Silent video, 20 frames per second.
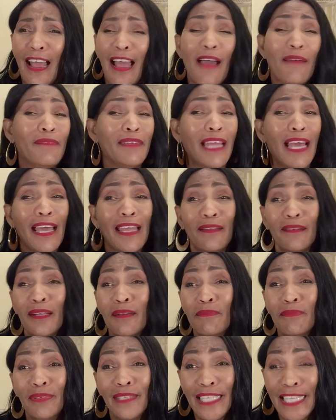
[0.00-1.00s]
I'm not
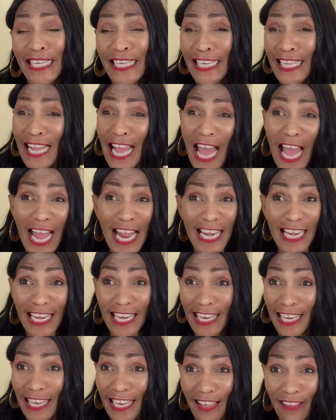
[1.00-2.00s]
complaining. I
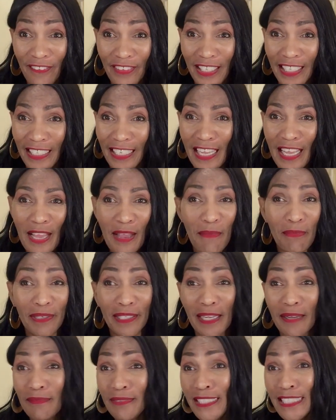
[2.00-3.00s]
love it.
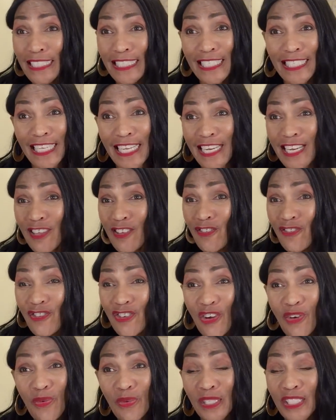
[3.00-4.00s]
But I'm just letting
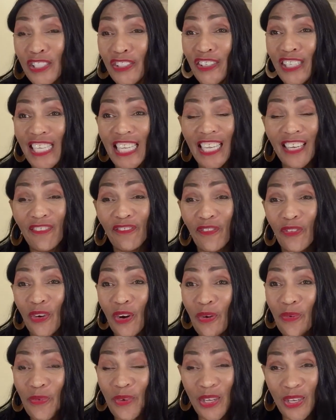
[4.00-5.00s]
you know what you're in
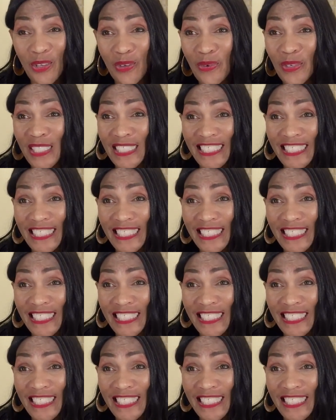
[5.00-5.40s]
for when you